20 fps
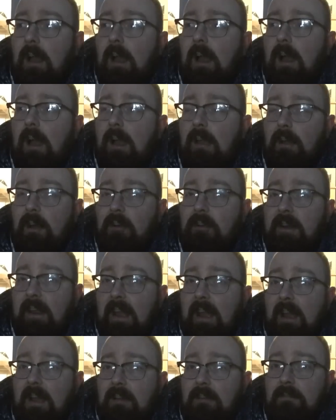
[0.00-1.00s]
I already
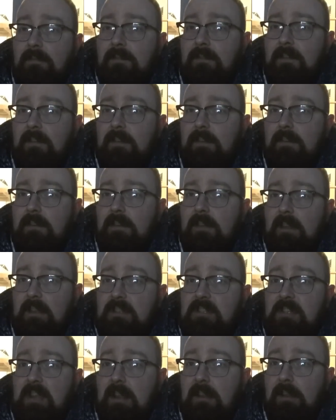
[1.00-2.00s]
have a
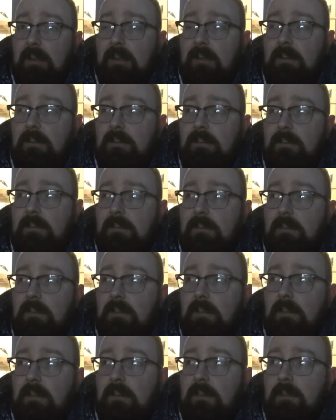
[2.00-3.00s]
cellar
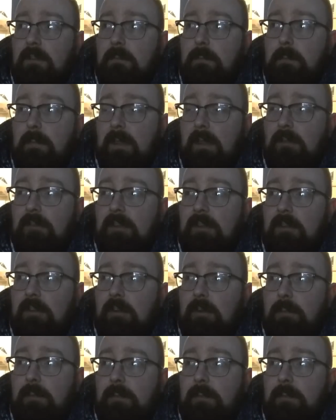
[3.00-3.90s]
building up,